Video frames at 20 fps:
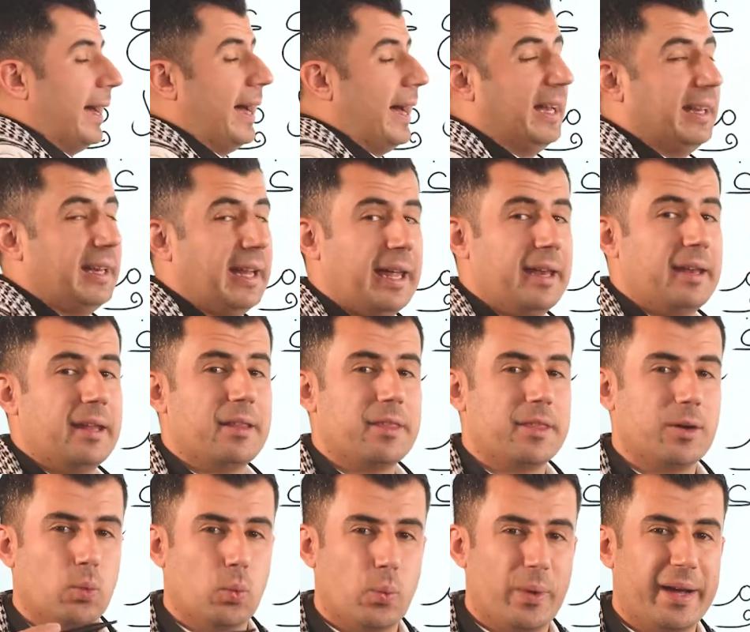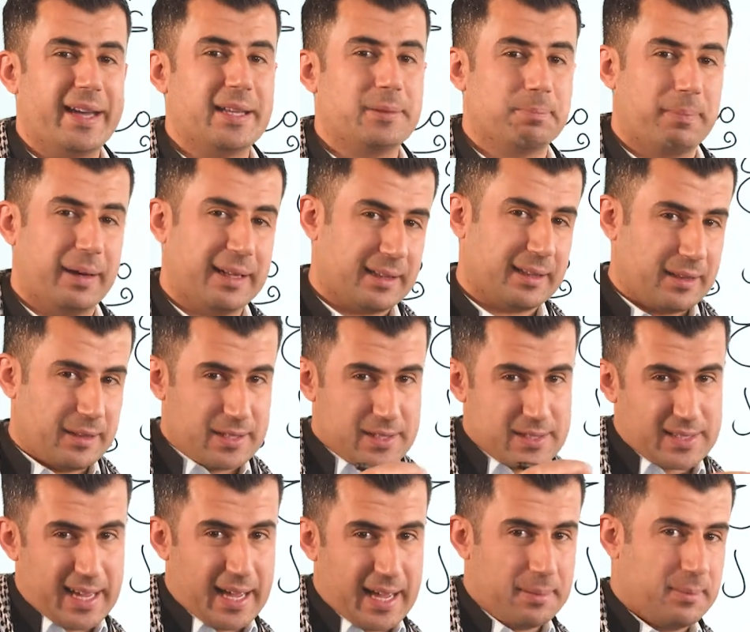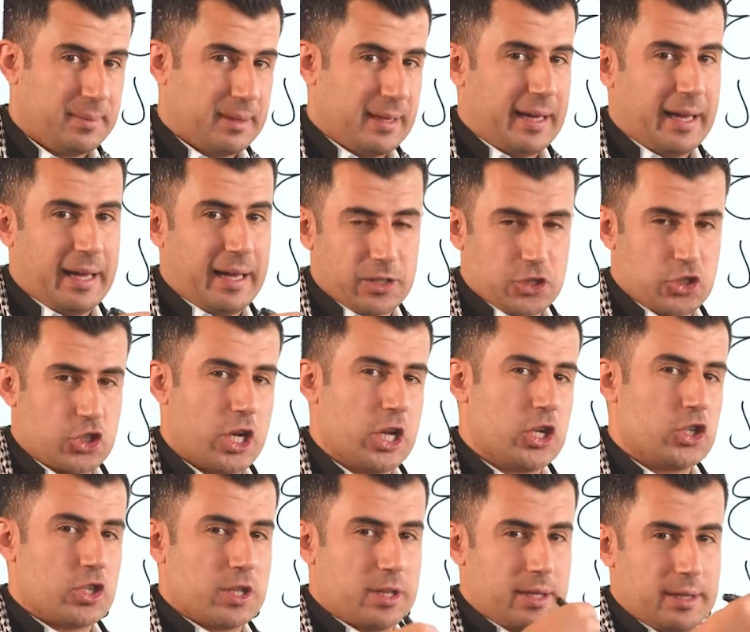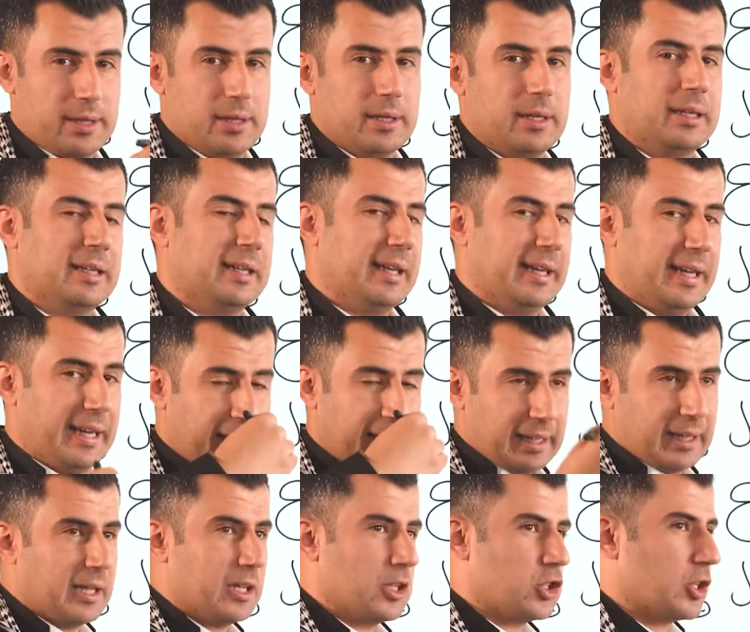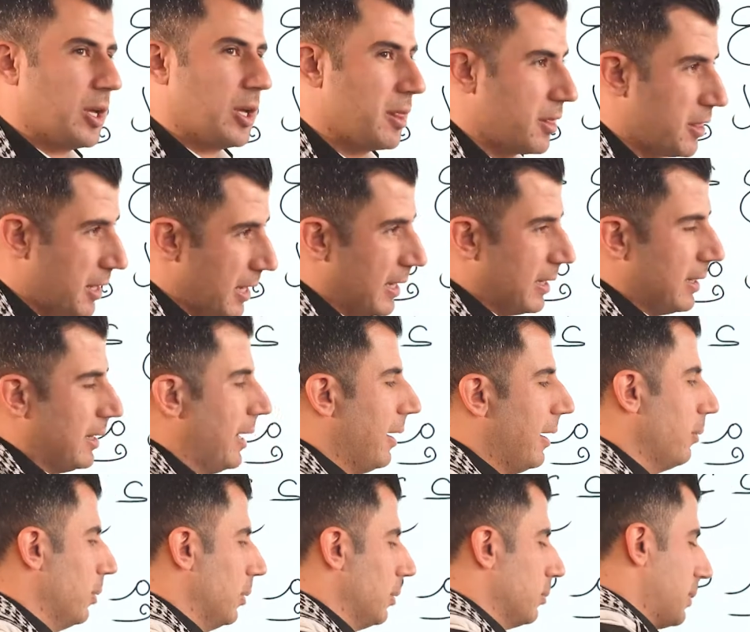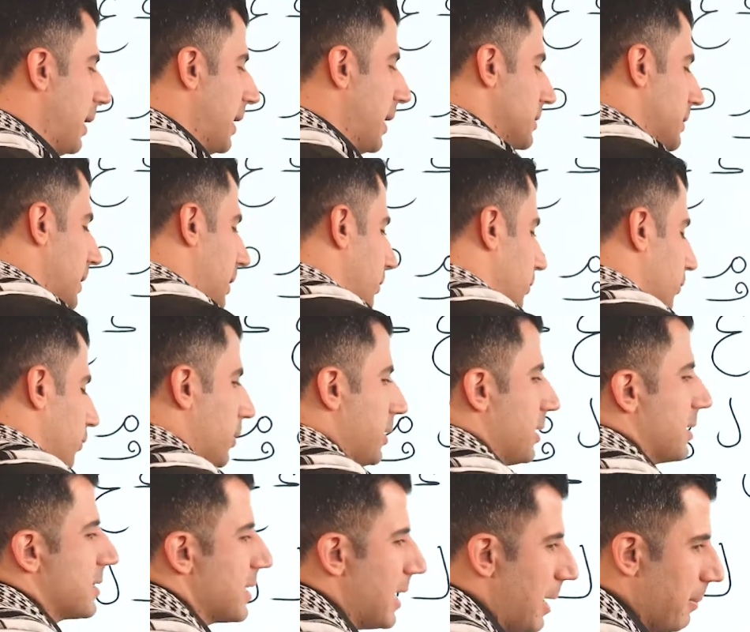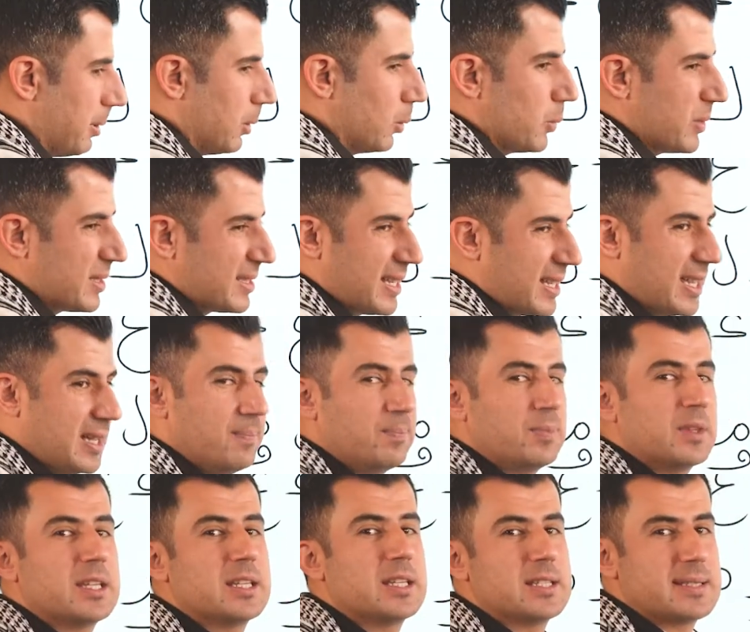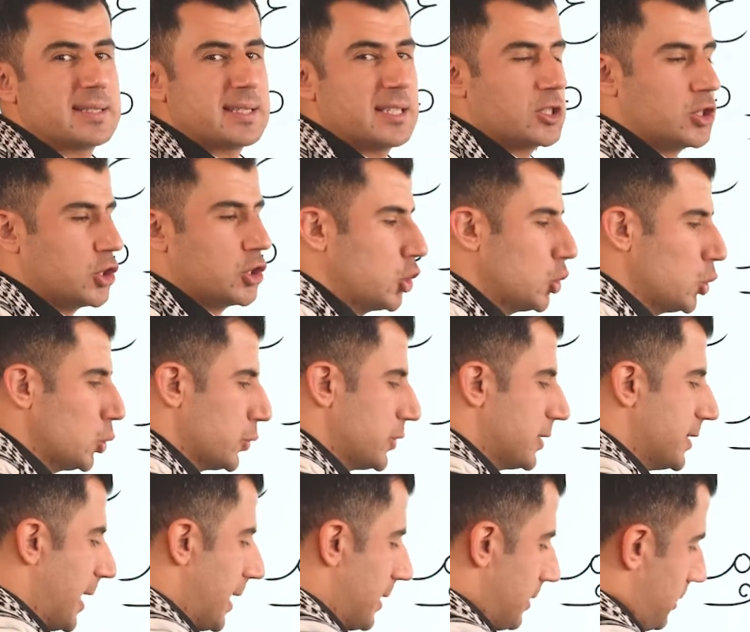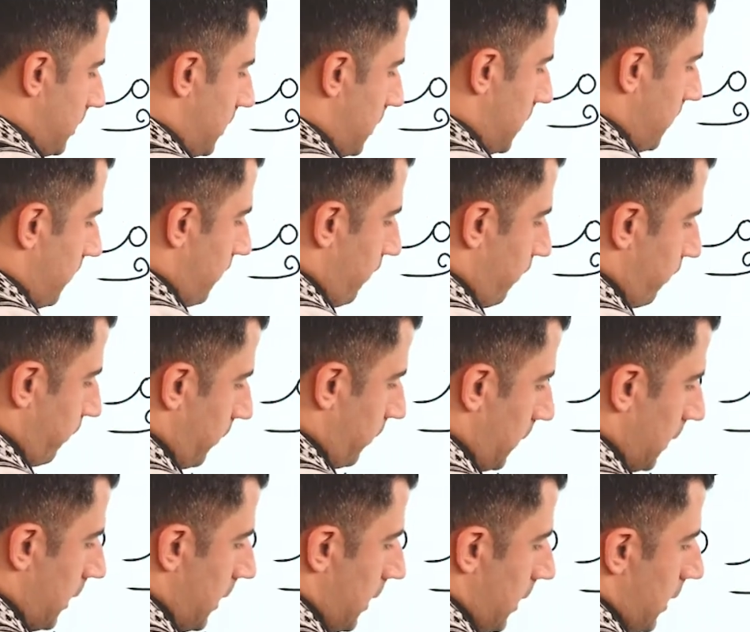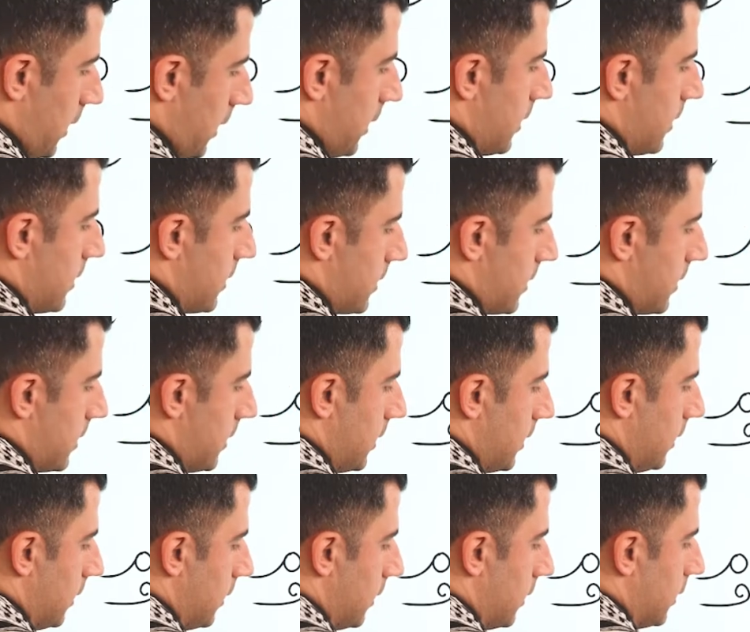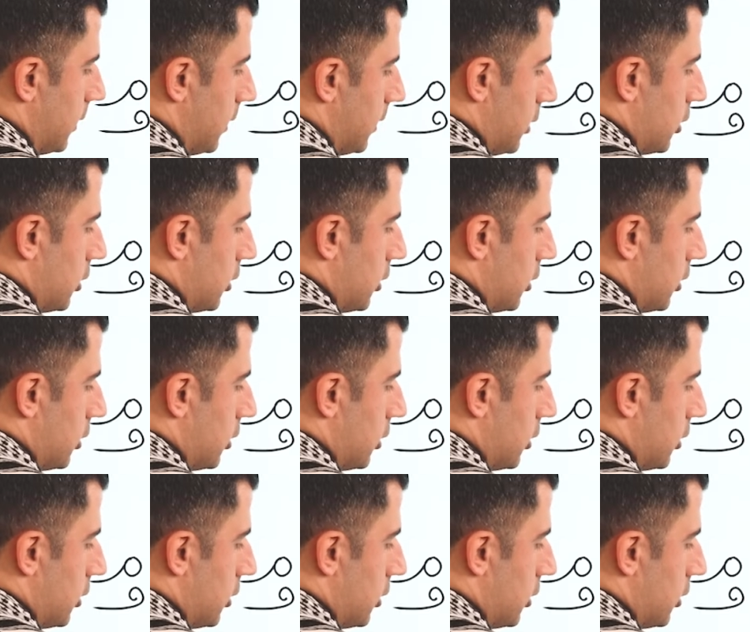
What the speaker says: And another word, but this time I'll change it in English and then we'll write down. For example, we say student. Student.